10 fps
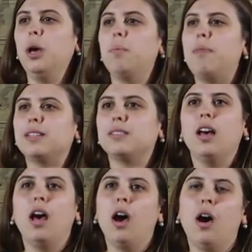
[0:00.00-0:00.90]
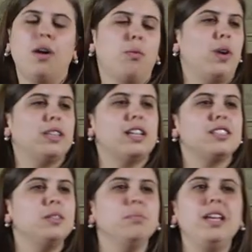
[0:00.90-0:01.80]
But what does
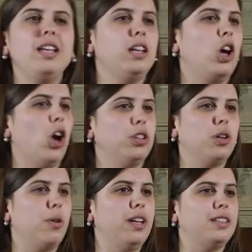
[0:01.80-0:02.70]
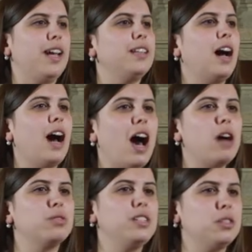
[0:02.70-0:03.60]
it mean in concrete, and how
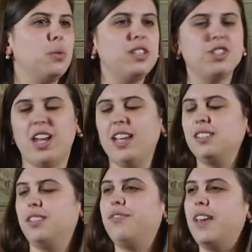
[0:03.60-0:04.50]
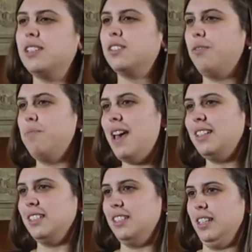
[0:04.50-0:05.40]
this will change the face of
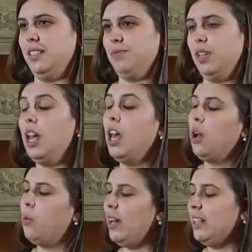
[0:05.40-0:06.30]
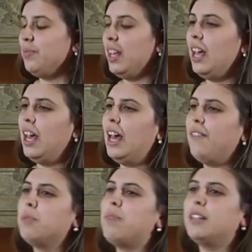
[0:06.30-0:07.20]
medicine? Well,
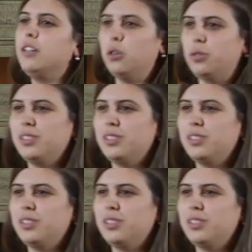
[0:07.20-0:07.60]
everybody knows